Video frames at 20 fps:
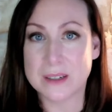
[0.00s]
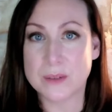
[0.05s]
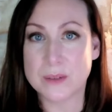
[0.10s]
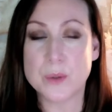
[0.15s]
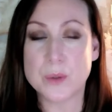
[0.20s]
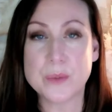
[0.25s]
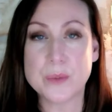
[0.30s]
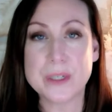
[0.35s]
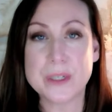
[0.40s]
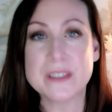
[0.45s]

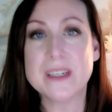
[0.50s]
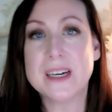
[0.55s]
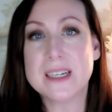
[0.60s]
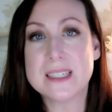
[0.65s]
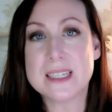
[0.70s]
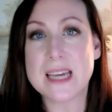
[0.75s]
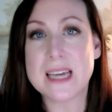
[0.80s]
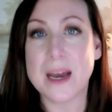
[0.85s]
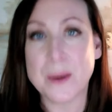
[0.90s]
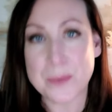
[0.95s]
Well, we're
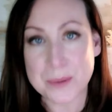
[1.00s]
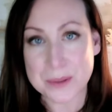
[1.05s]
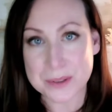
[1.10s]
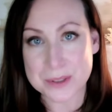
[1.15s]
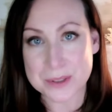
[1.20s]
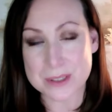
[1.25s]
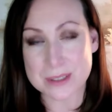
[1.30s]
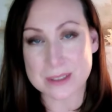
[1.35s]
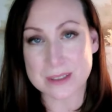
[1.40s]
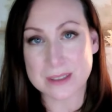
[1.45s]
not
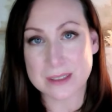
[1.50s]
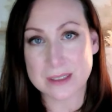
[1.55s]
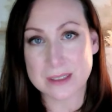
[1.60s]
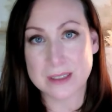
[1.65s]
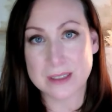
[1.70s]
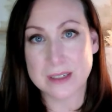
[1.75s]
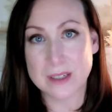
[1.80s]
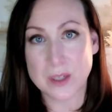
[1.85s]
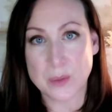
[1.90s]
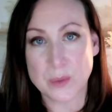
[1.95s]
towels.
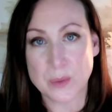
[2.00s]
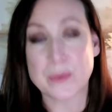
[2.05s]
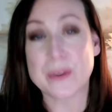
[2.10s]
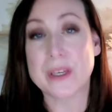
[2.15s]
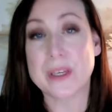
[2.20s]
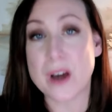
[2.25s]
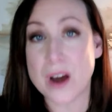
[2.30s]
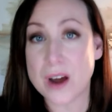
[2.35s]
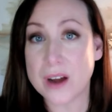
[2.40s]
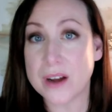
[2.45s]
What
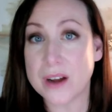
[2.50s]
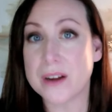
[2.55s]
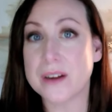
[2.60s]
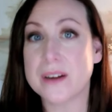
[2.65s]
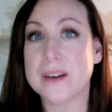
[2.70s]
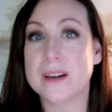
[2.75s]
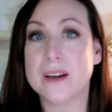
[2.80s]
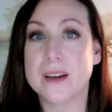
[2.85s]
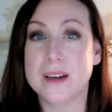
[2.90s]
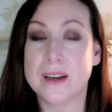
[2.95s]

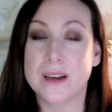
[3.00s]
we're